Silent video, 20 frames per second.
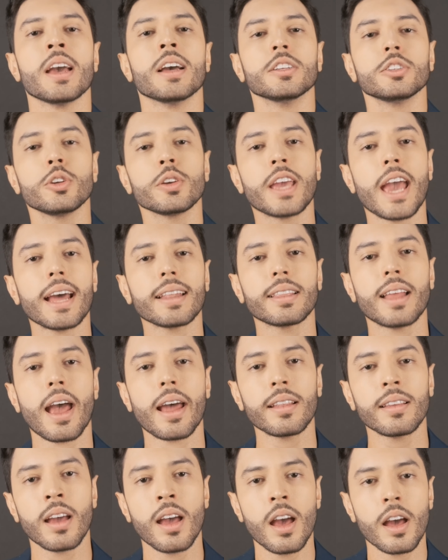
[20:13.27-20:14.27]
To get
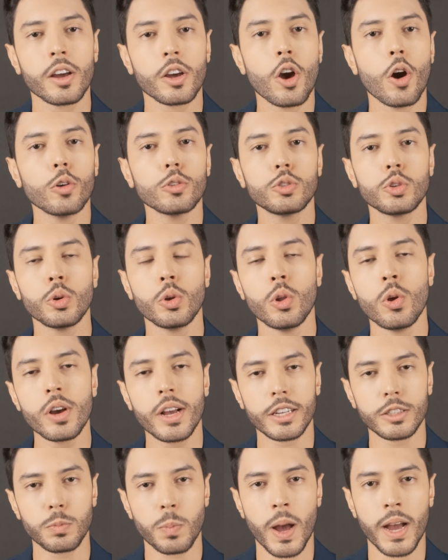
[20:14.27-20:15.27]
that, go to
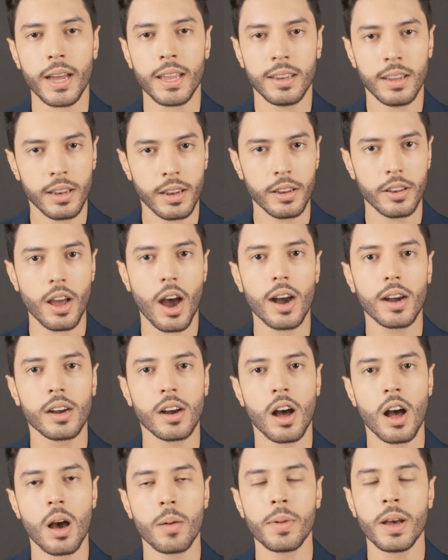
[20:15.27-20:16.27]

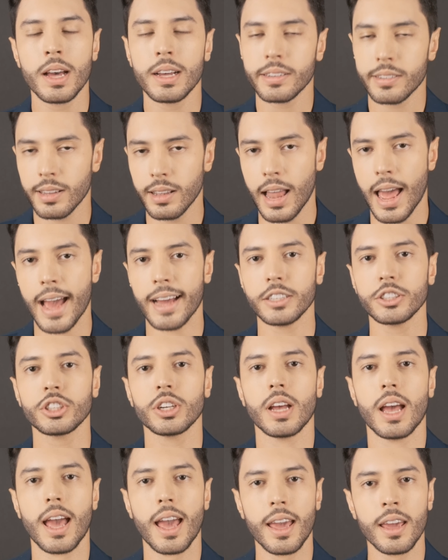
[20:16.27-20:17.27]

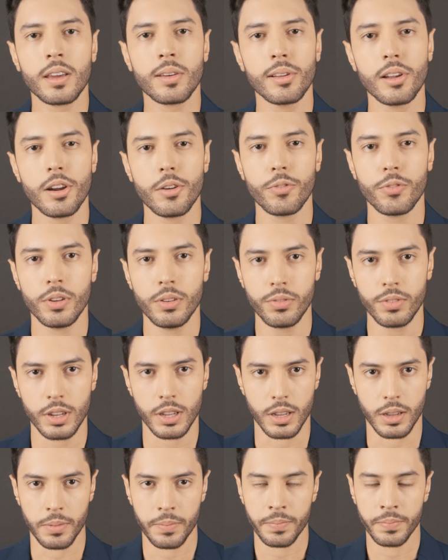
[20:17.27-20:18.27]

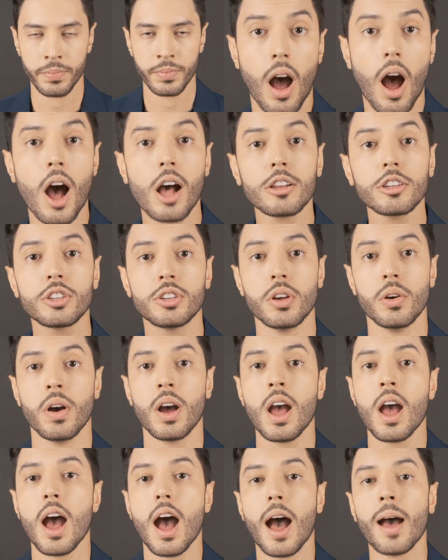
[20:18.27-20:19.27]
lucaspaganini.com/Angular15. Also,
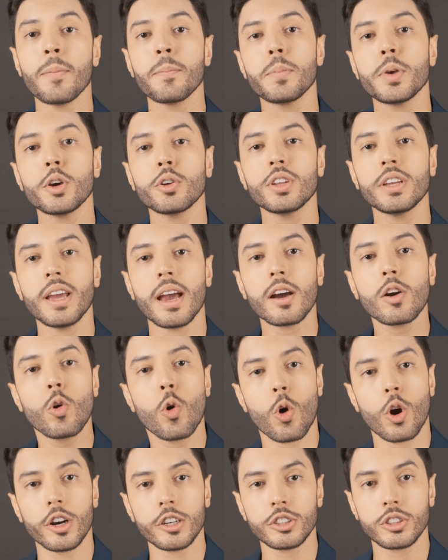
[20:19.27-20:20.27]
I'm building a
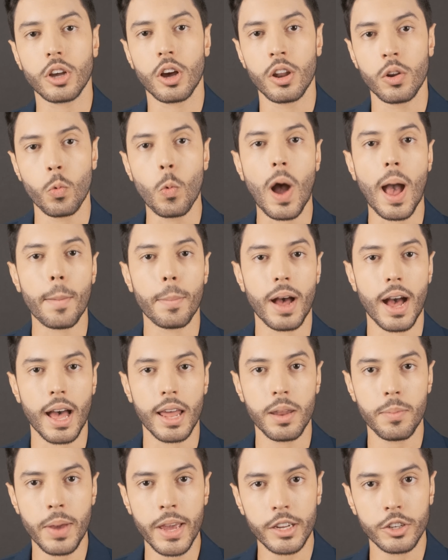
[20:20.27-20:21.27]
course on web
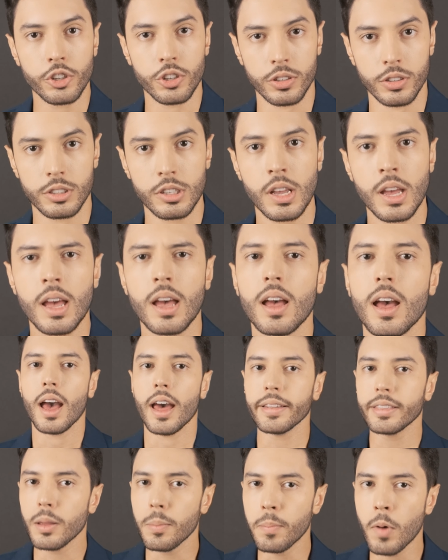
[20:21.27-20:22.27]
animations.
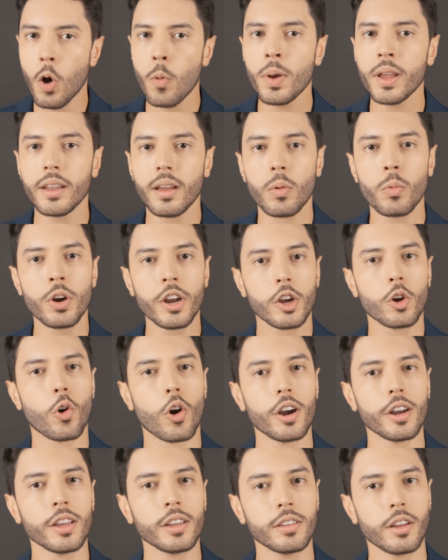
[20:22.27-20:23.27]
At the moment I'm
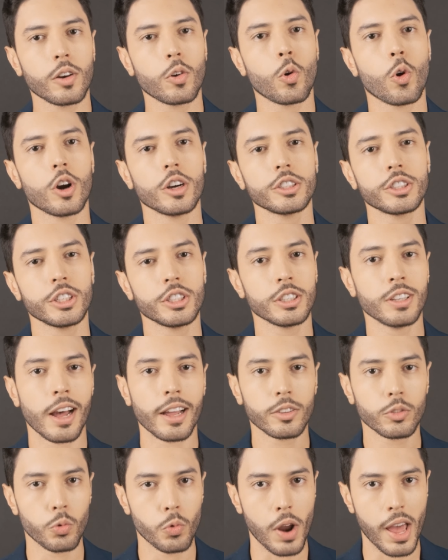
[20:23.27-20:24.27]
recording, the course is
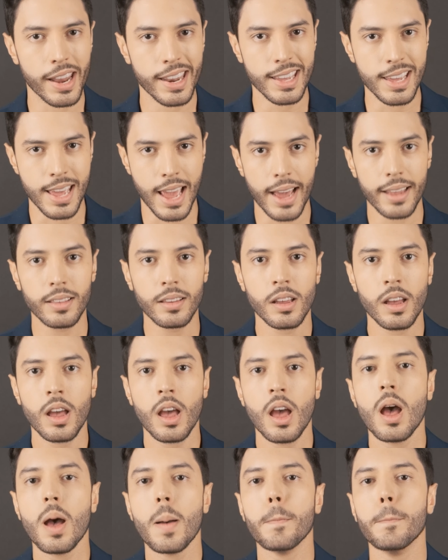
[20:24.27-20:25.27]
not ready yet,
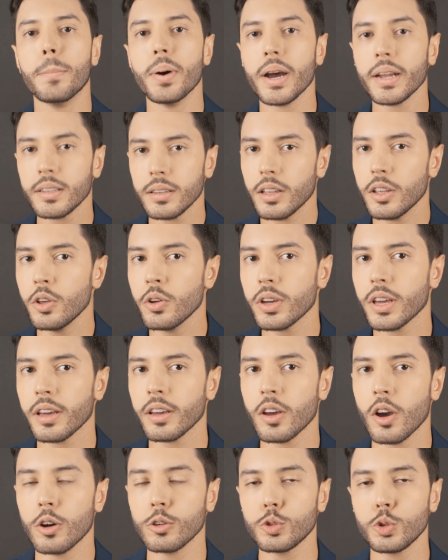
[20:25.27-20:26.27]
but you can
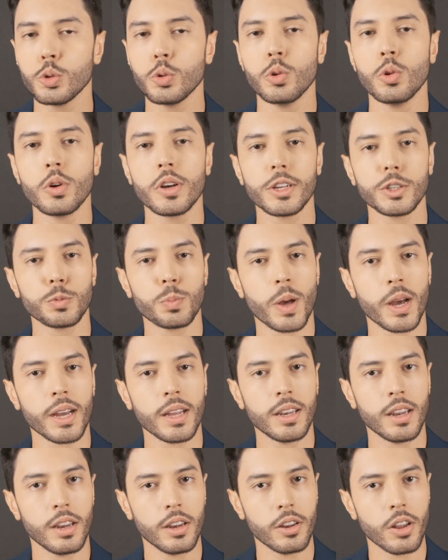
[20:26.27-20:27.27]
go to
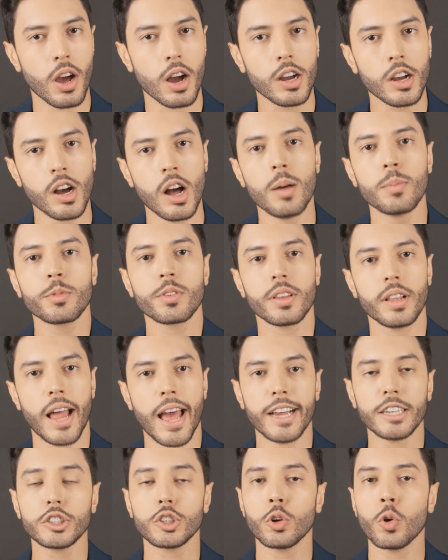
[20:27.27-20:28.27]

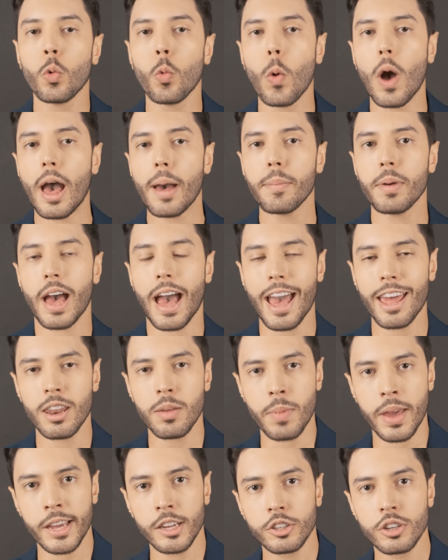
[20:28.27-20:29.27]

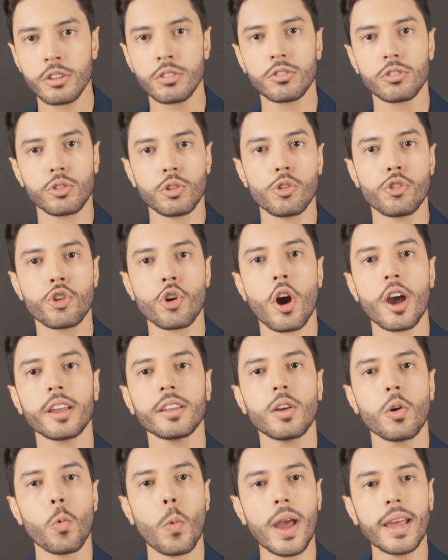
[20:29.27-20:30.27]
lucaspaganini.com/webanimations to join
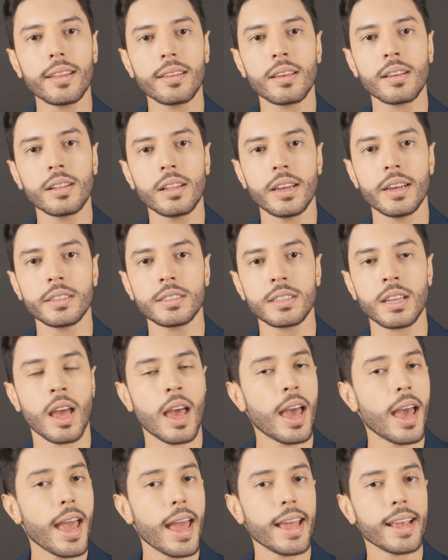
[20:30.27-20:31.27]
the waiting list
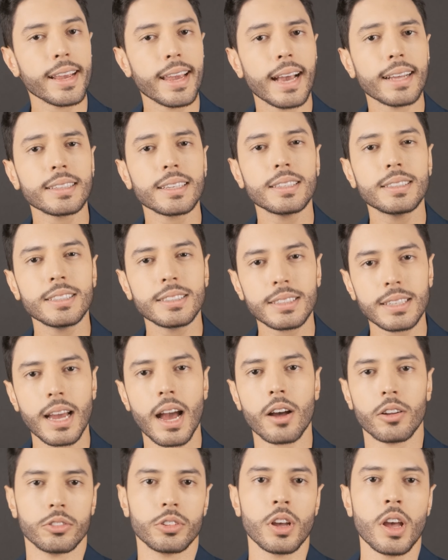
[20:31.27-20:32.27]
and get a
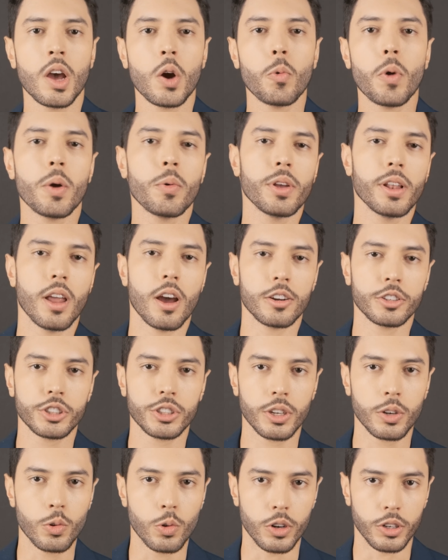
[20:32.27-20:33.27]
discount when we launch
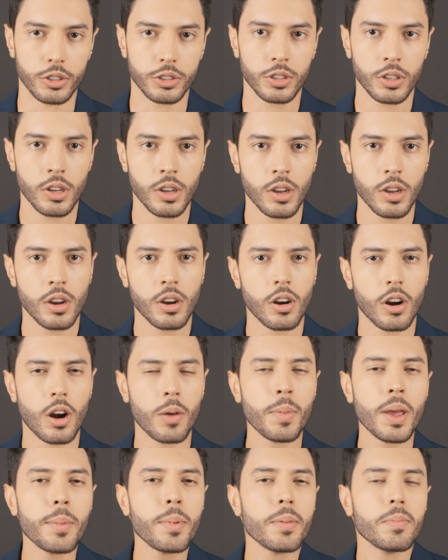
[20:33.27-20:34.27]
the course. Or
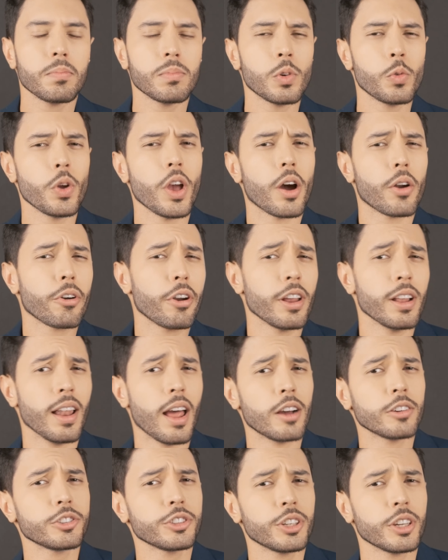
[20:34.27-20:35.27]
maybe we already
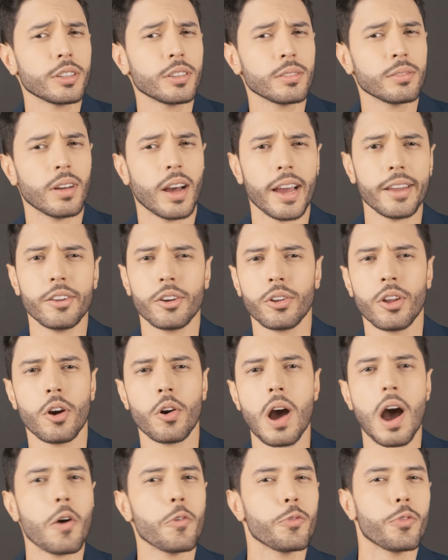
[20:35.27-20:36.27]
launched it, I don't know
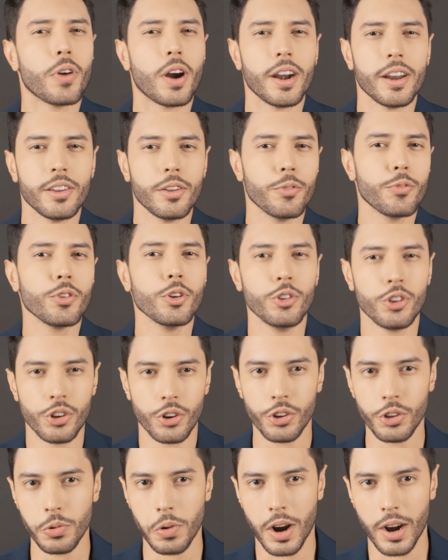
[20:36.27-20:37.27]
how far in the future
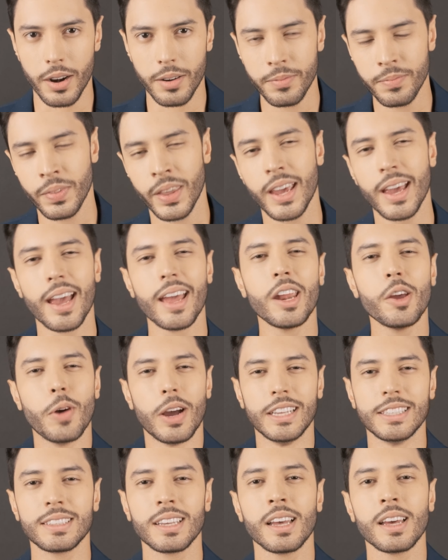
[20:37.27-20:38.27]
you are.
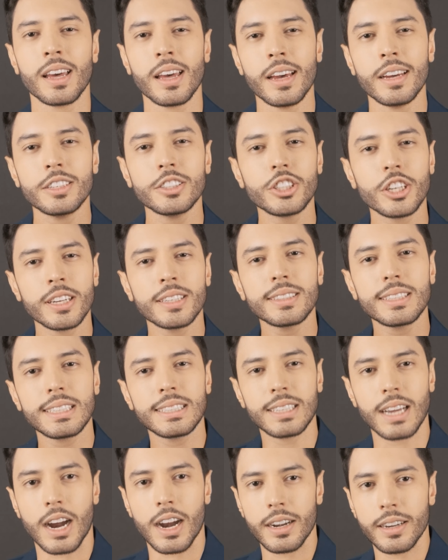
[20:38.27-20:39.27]
Anyways,
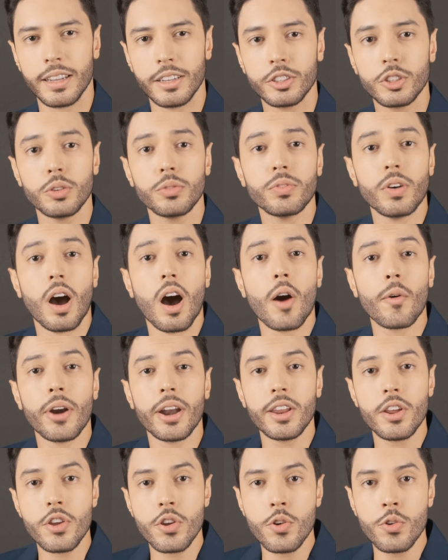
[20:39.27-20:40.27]
chances are that you've
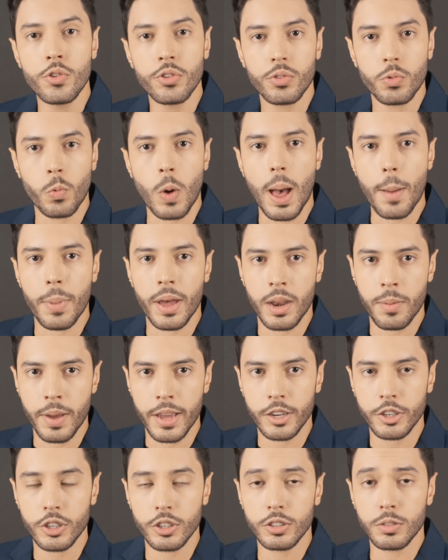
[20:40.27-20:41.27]
already used web
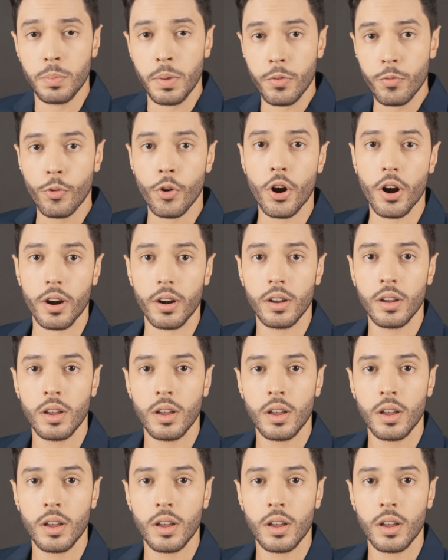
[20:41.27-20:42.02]
animations before.